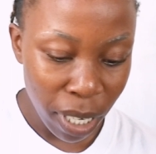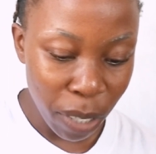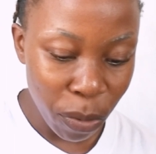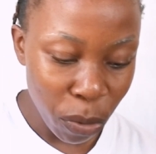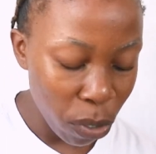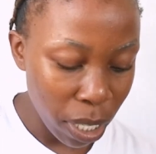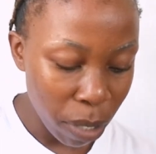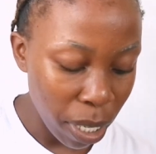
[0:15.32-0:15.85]
going to
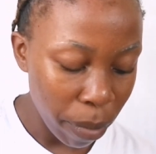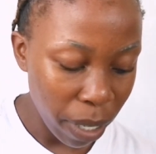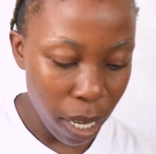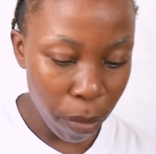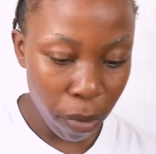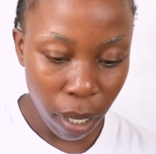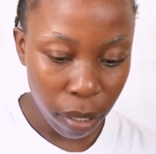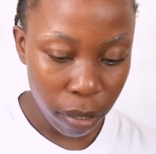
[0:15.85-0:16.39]
switch over to
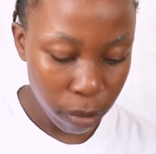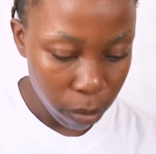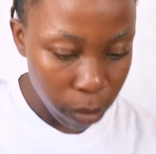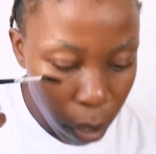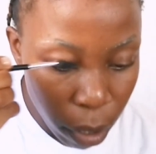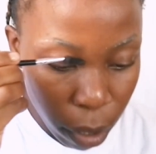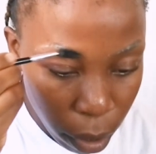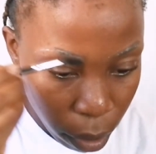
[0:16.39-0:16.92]
Shona
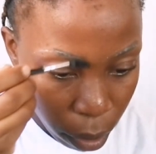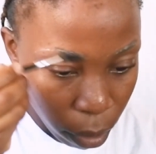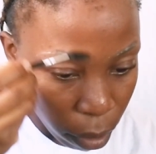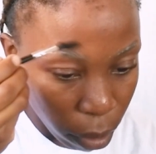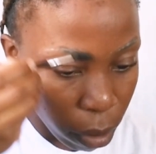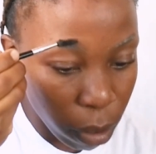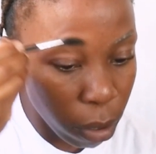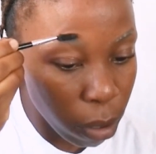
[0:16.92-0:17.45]
and let's
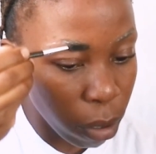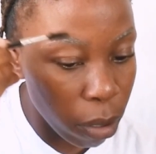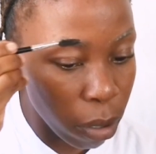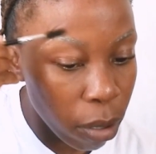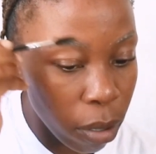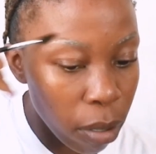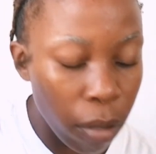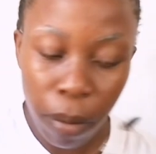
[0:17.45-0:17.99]
get into this
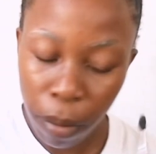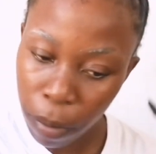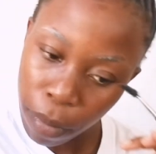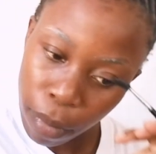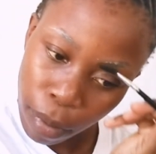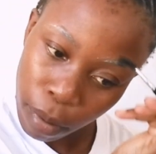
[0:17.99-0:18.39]
video.